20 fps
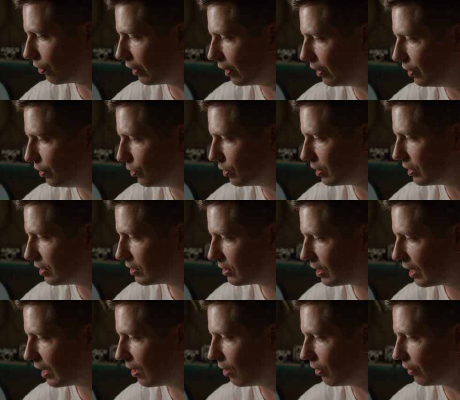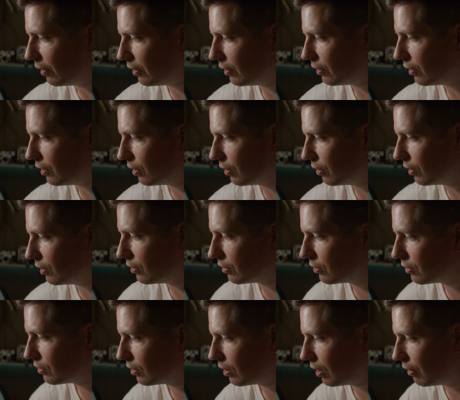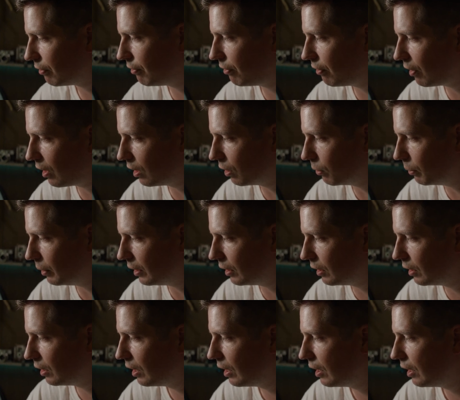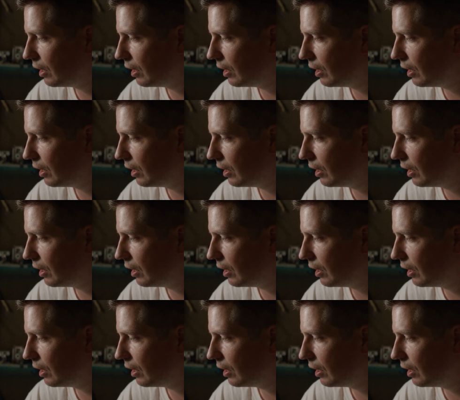that you can tell that there is a following